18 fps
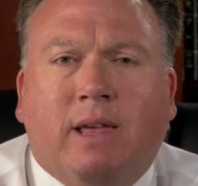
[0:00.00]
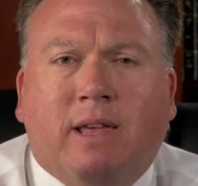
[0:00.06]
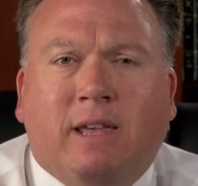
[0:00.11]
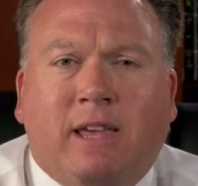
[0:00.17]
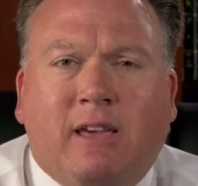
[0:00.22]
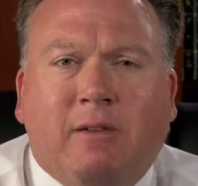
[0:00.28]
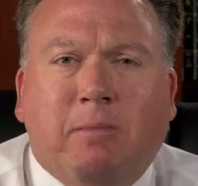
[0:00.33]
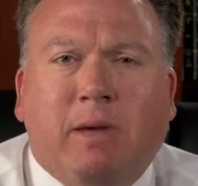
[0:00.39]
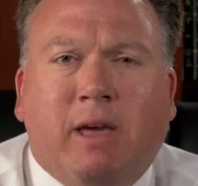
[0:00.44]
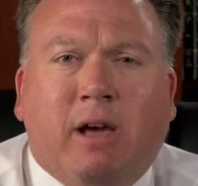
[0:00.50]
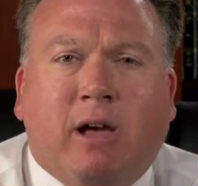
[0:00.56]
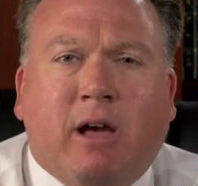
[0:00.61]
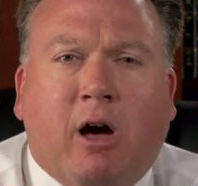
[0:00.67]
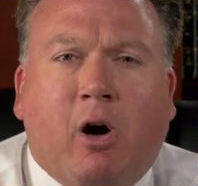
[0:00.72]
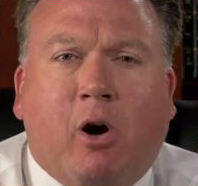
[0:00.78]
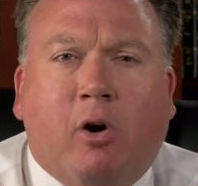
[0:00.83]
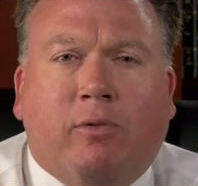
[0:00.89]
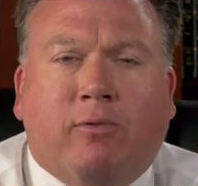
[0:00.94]
give me a
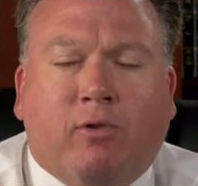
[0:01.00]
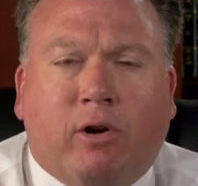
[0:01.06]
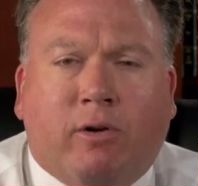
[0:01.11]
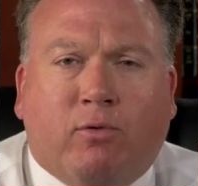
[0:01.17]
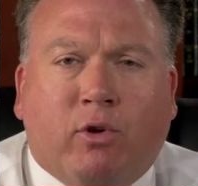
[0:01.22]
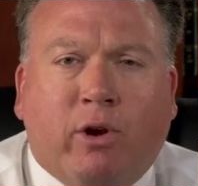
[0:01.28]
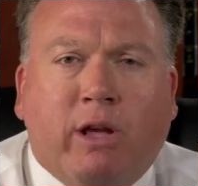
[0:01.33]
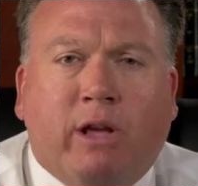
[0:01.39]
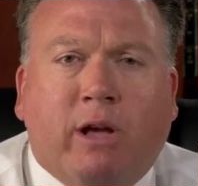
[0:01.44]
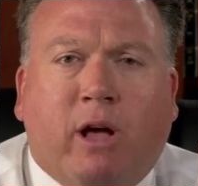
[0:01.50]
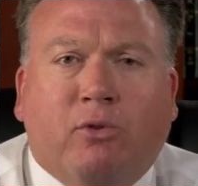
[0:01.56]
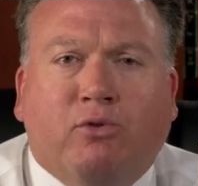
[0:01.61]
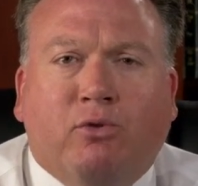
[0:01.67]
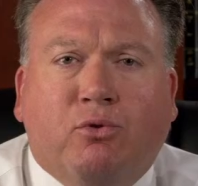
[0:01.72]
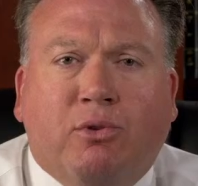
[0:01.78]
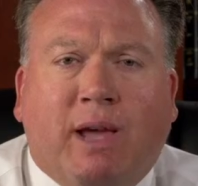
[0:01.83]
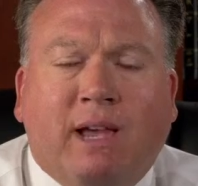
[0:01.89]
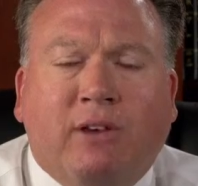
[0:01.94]
call for a free
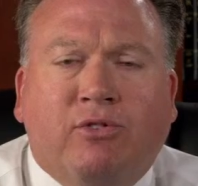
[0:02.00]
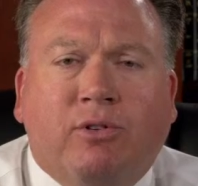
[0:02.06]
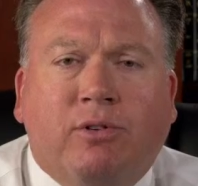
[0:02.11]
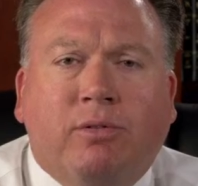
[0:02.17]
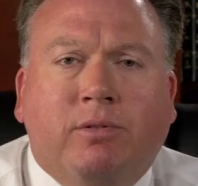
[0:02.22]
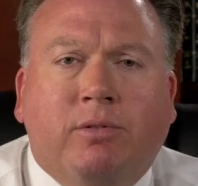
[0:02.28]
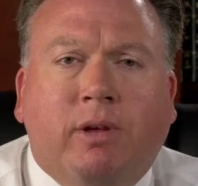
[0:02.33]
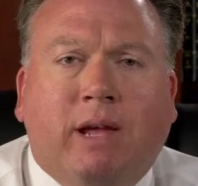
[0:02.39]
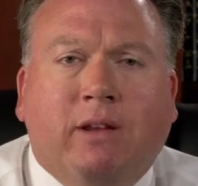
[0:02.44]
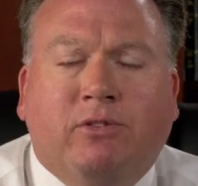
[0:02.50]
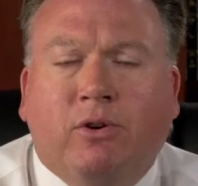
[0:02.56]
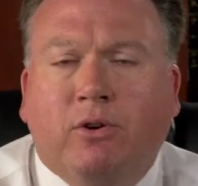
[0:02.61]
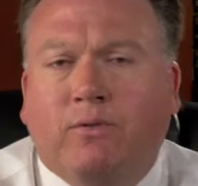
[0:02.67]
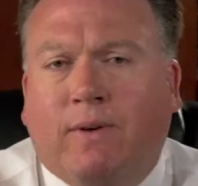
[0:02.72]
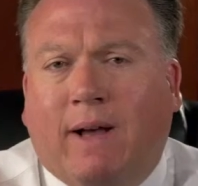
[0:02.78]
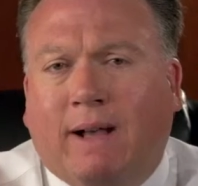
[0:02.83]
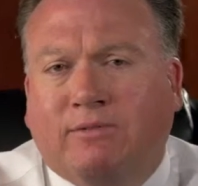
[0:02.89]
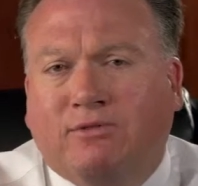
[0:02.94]
consultation at
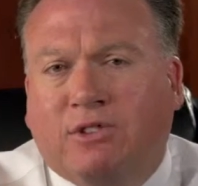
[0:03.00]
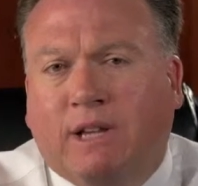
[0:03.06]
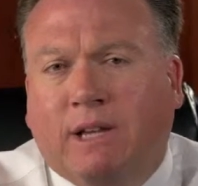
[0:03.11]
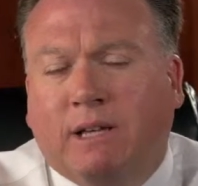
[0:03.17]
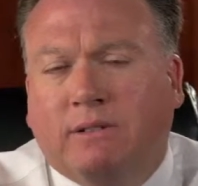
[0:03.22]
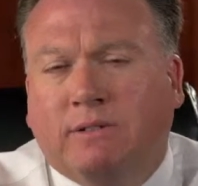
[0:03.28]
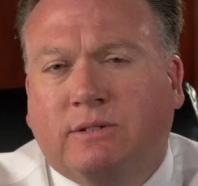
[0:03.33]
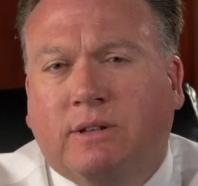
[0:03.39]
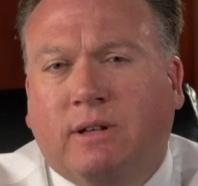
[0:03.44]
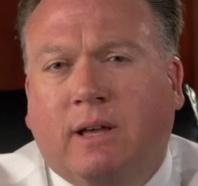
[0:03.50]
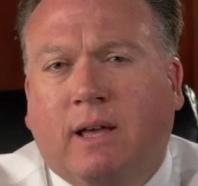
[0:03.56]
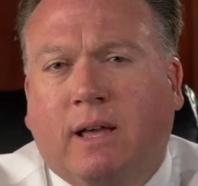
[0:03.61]
256